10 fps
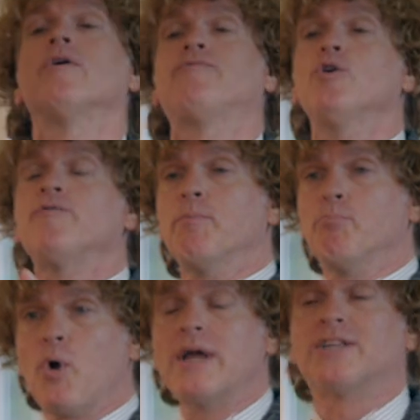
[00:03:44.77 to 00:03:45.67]
if you've
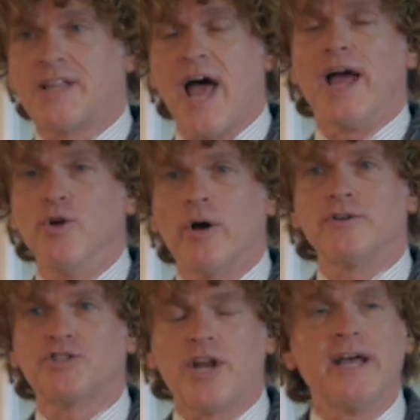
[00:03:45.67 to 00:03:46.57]
embraced that you
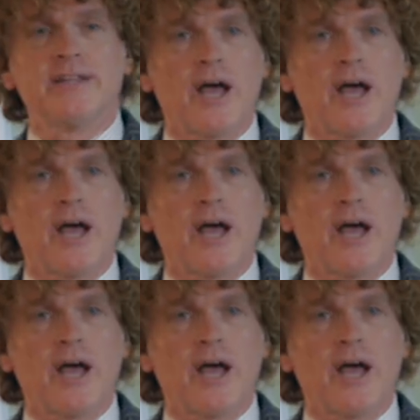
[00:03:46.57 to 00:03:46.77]
understand